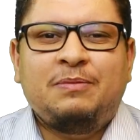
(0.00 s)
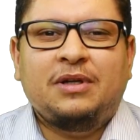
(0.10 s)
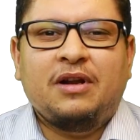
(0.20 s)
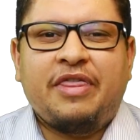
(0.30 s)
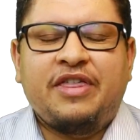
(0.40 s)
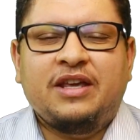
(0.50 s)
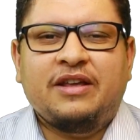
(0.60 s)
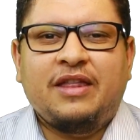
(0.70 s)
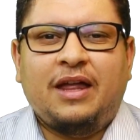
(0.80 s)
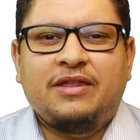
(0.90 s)
people
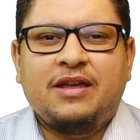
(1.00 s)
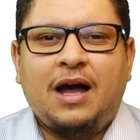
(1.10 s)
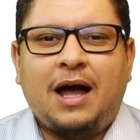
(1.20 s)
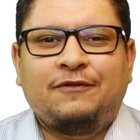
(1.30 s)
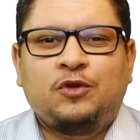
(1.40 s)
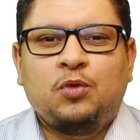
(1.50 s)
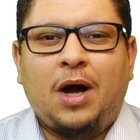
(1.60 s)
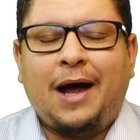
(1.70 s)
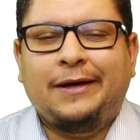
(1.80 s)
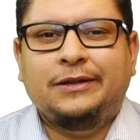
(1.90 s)
think that they have to
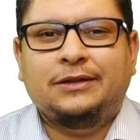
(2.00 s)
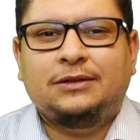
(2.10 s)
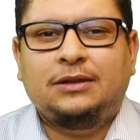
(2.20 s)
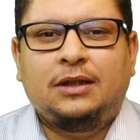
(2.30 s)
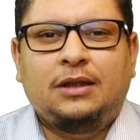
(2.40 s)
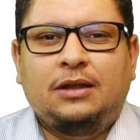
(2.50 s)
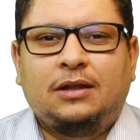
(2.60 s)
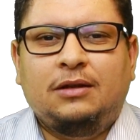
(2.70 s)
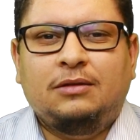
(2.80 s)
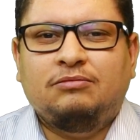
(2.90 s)
hire
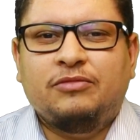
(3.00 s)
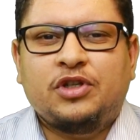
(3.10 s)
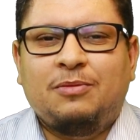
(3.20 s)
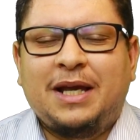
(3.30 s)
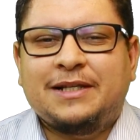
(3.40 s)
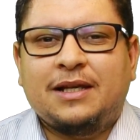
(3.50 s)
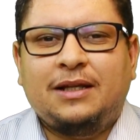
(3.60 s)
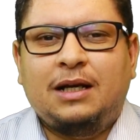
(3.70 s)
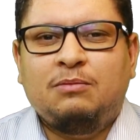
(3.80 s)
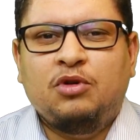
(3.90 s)
some
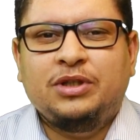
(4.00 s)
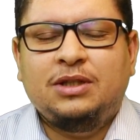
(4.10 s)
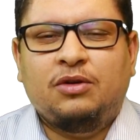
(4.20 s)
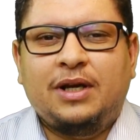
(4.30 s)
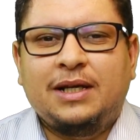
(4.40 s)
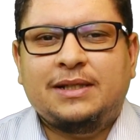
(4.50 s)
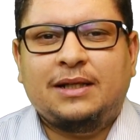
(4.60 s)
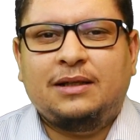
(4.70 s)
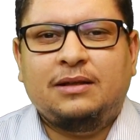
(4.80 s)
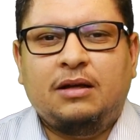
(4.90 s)
external body or
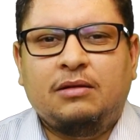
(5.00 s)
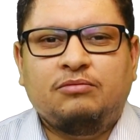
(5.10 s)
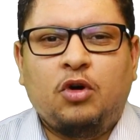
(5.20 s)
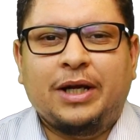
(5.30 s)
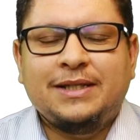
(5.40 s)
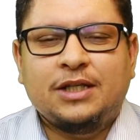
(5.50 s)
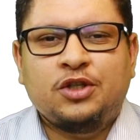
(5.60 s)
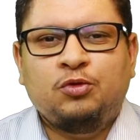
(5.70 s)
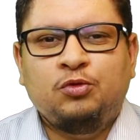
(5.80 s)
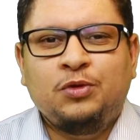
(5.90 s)
external
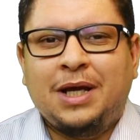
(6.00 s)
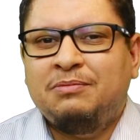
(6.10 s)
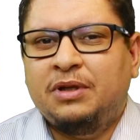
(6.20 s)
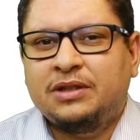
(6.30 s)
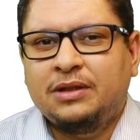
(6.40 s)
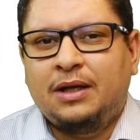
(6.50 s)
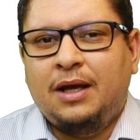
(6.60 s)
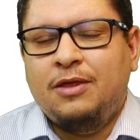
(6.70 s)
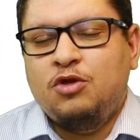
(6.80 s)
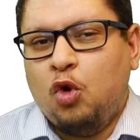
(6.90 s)
organization to do that, but
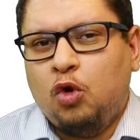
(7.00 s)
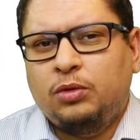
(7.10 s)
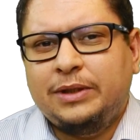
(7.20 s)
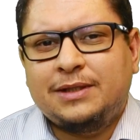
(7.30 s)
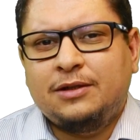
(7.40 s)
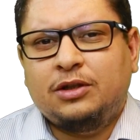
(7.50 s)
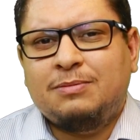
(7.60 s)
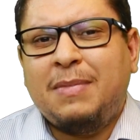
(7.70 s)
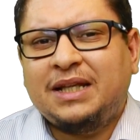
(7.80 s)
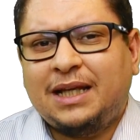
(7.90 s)
no, it's
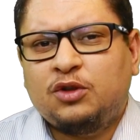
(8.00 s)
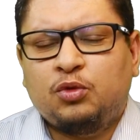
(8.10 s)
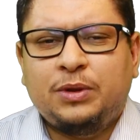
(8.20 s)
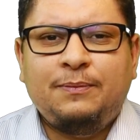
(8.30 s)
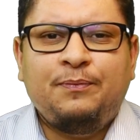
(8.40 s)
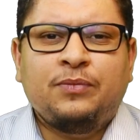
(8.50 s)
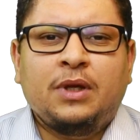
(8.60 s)
not mandatory.